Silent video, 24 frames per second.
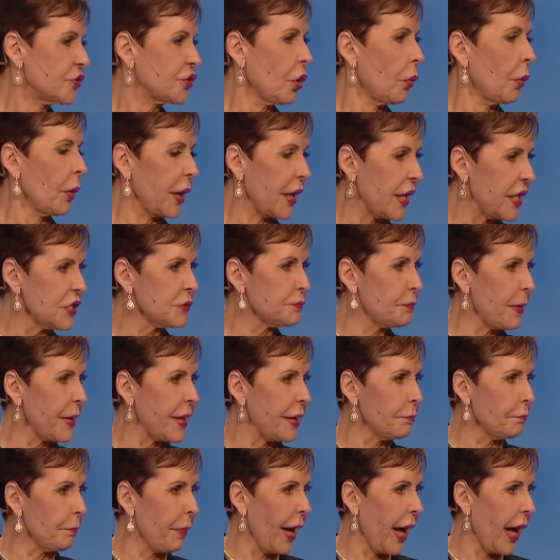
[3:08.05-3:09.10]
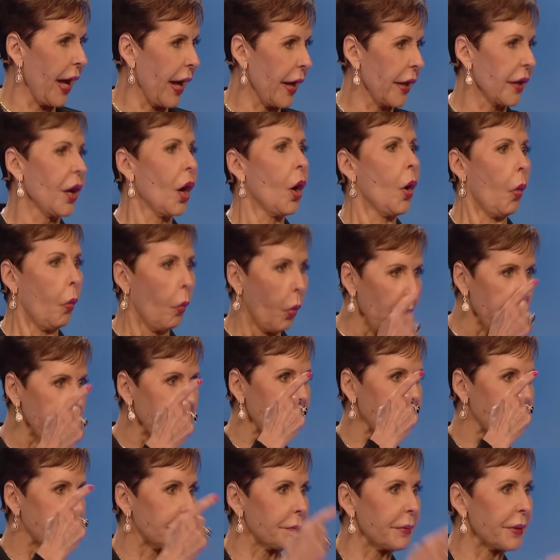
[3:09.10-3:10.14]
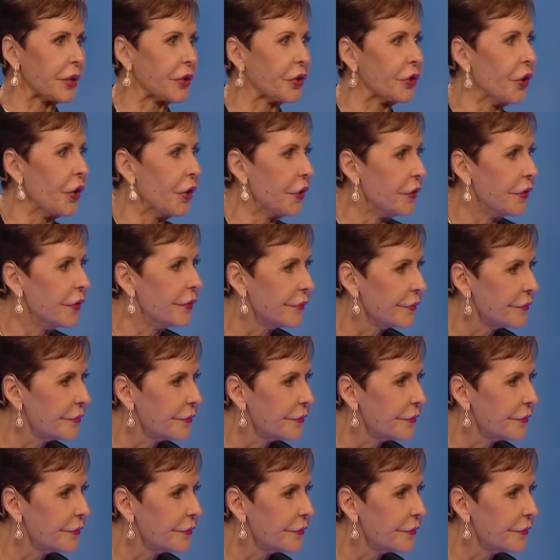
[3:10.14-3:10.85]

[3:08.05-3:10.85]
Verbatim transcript: so when he's being bad, we need to be good.